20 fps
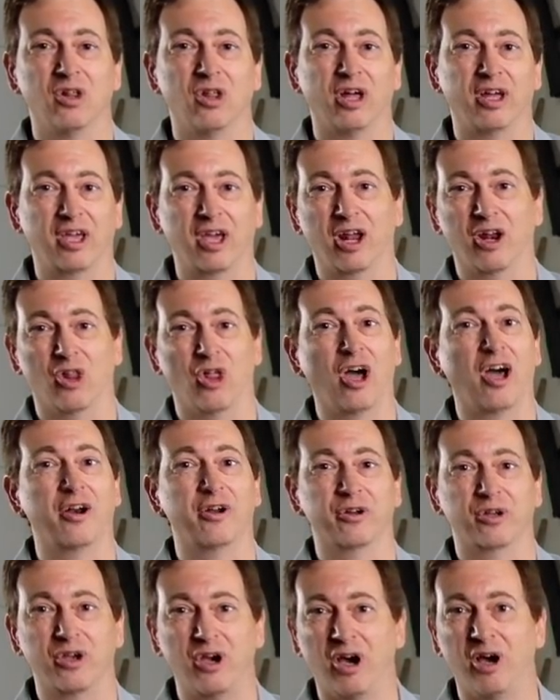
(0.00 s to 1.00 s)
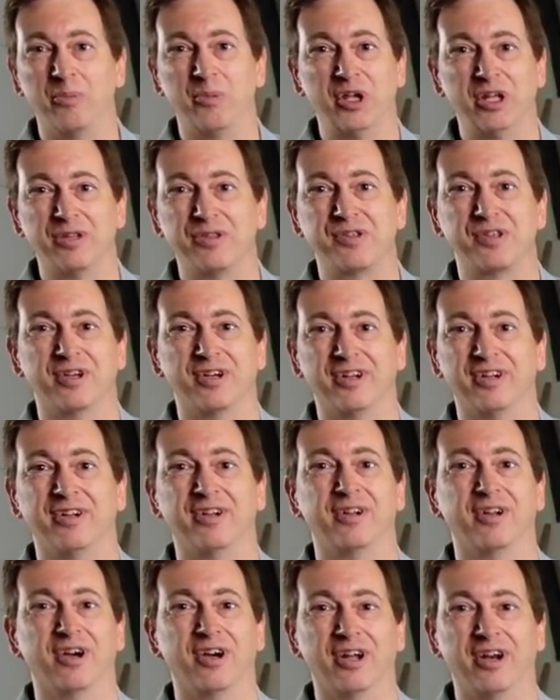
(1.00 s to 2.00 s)
I got a lot of comments
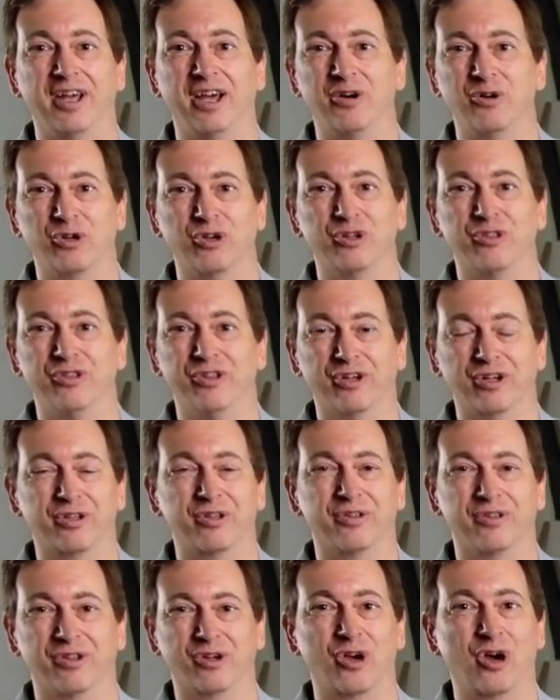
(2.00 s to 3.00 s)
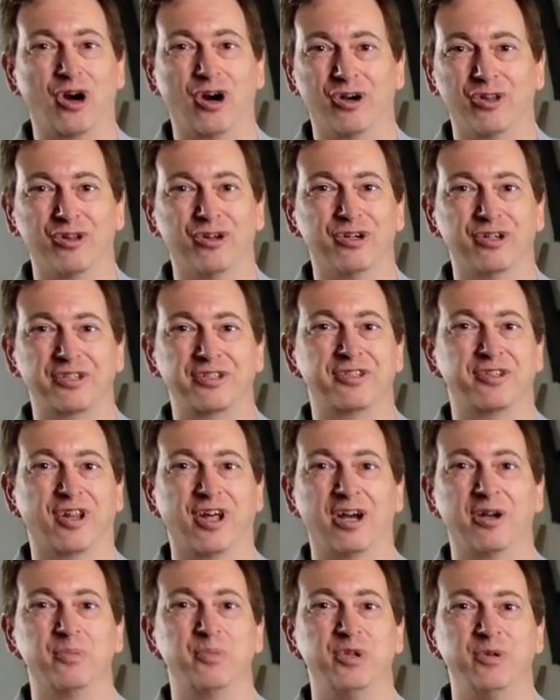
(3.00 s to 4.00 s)
on, on how good the, the car looked. A
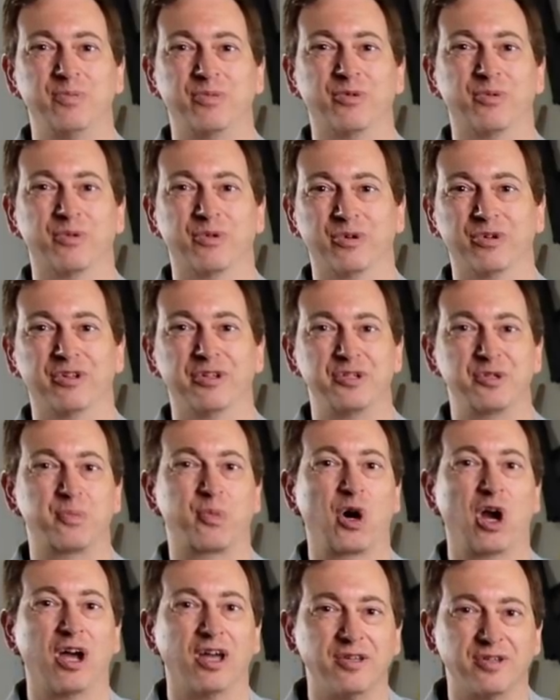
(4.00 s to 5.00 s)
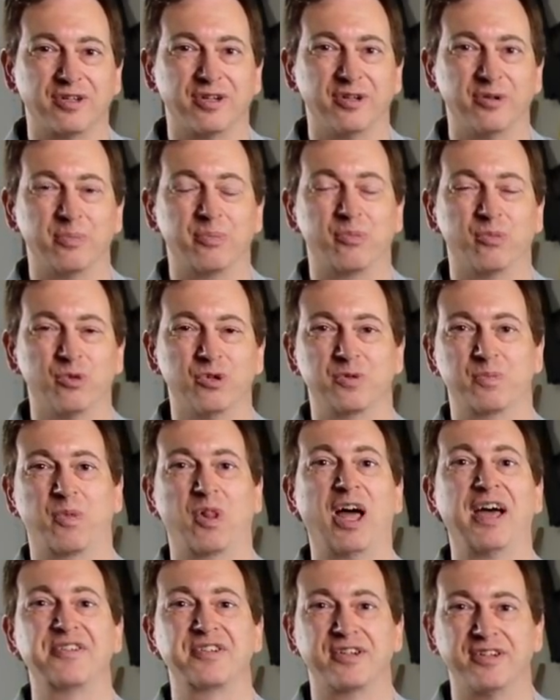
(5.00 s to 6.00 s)
lot of people were really surprised that it was
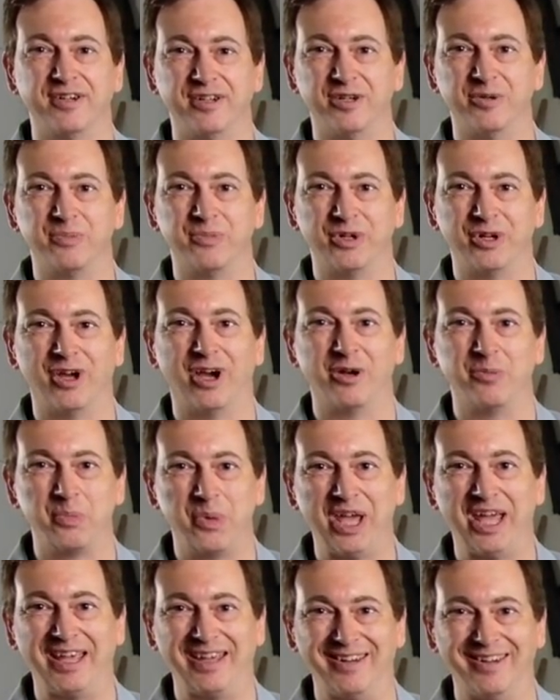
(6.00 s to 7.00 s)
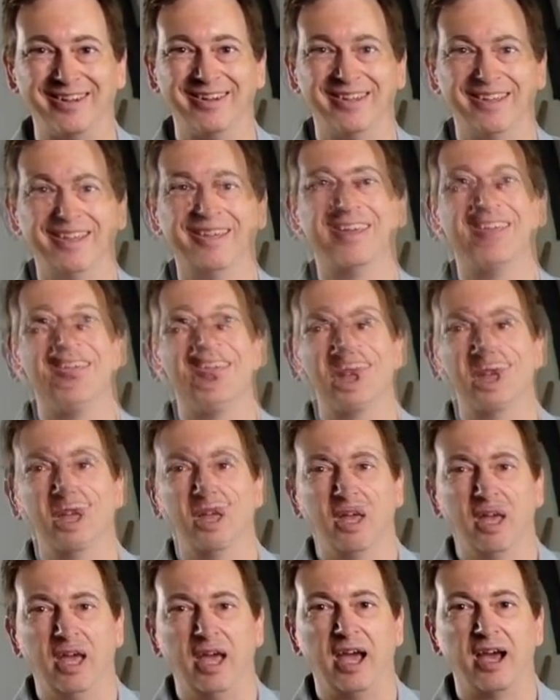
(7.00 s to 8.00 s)
plastidip and not paint.
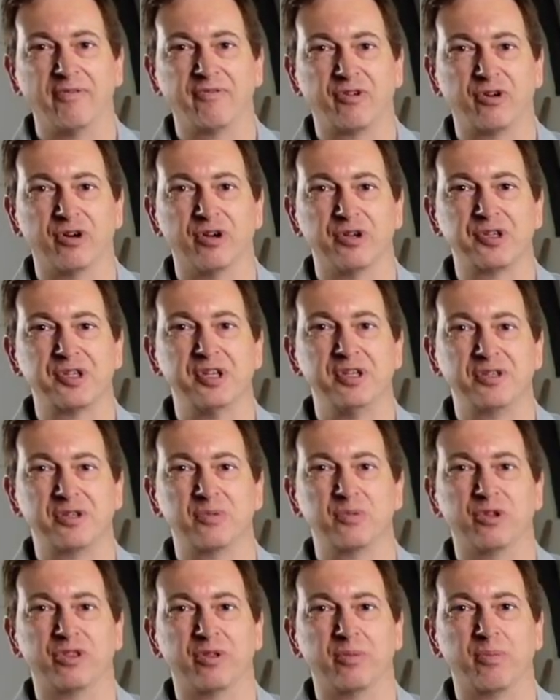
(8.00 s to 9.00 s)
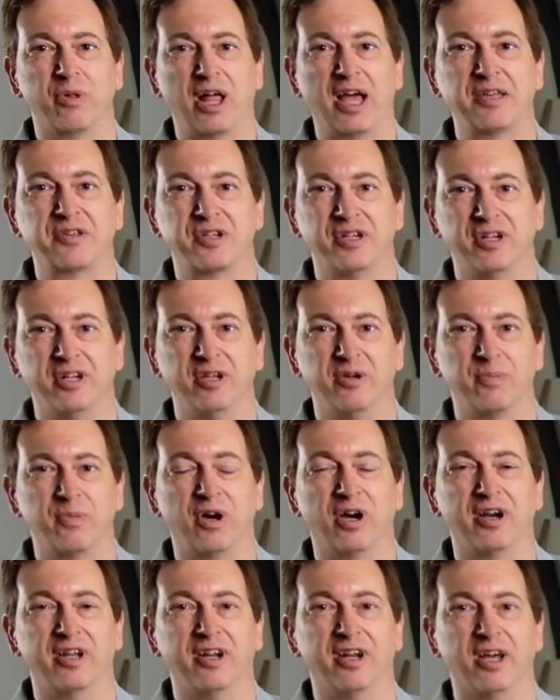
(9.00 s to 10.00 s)
After a season with the plastidip
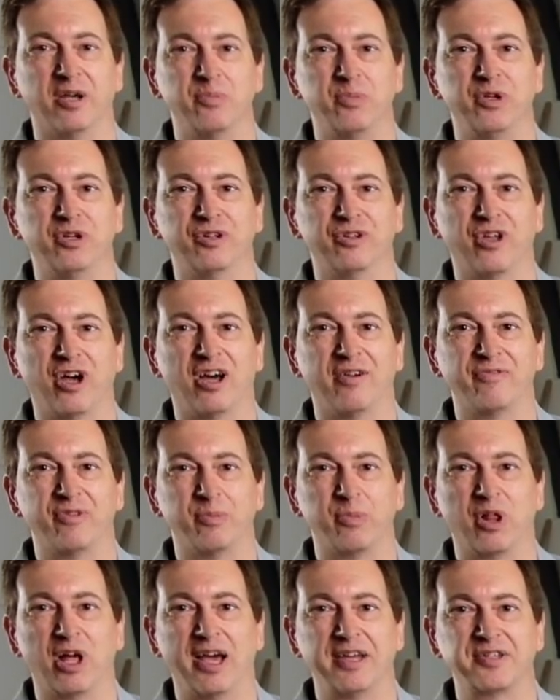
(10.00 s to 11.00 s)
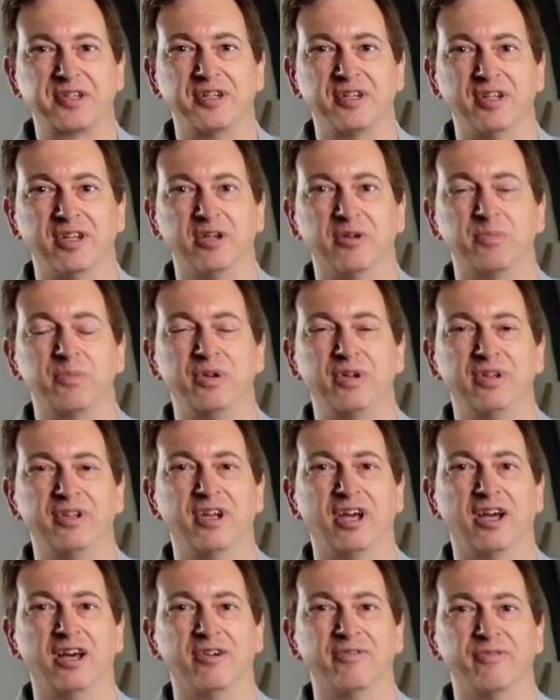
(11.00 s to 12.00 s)
on it, I peeled off the plastidip,
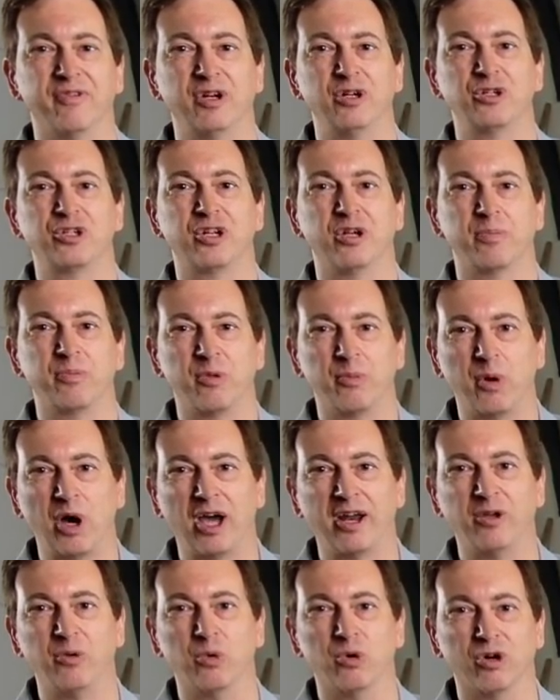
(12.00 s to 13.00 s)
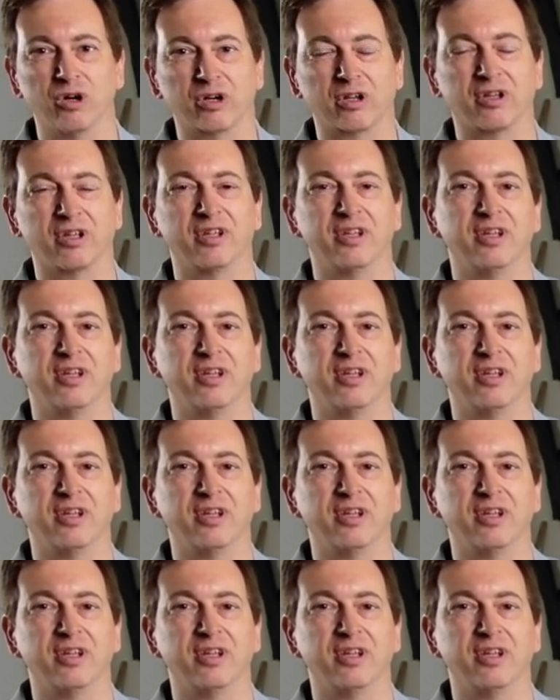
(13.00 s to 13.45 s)
uh, finished up the bodywork,